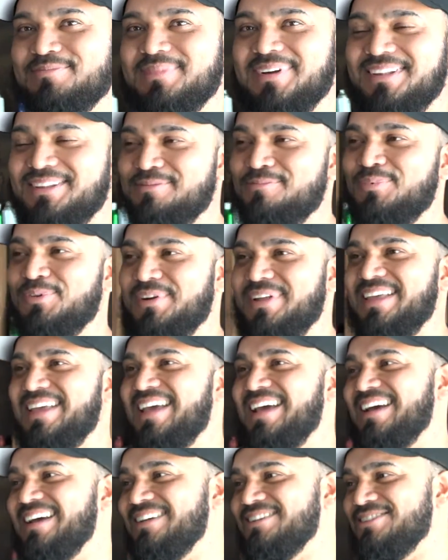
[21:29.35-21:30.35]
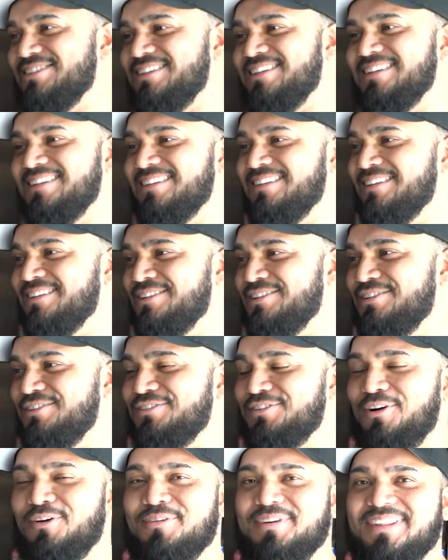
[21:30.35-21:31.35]
Most important, yeah.
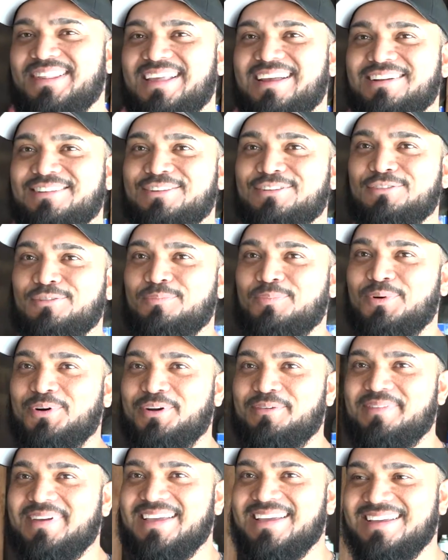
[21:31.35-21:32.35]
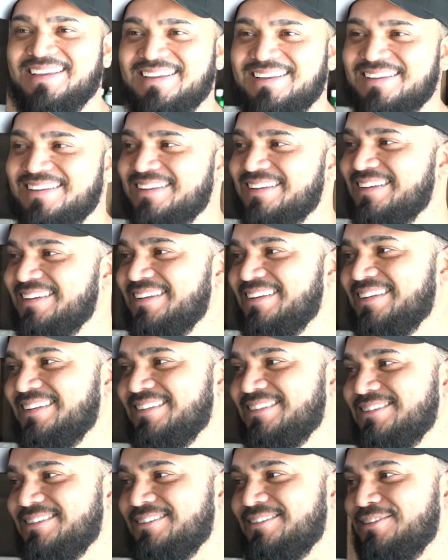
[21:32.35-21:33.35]
She's always there to support me.
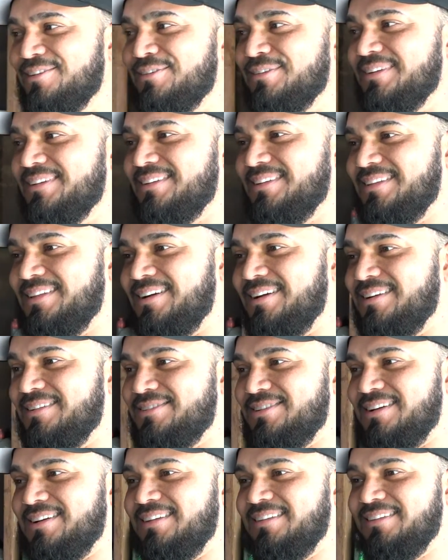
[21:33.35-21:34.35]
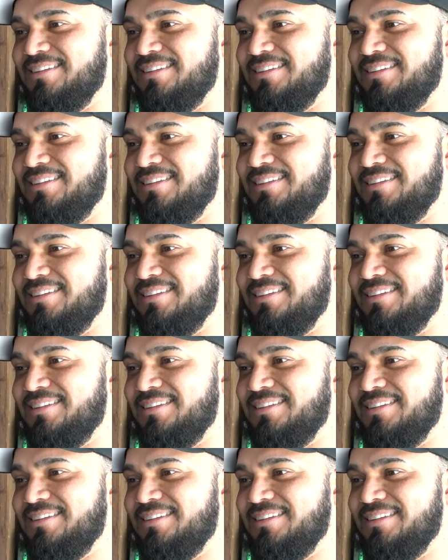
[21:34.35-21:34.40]
She's always there trying to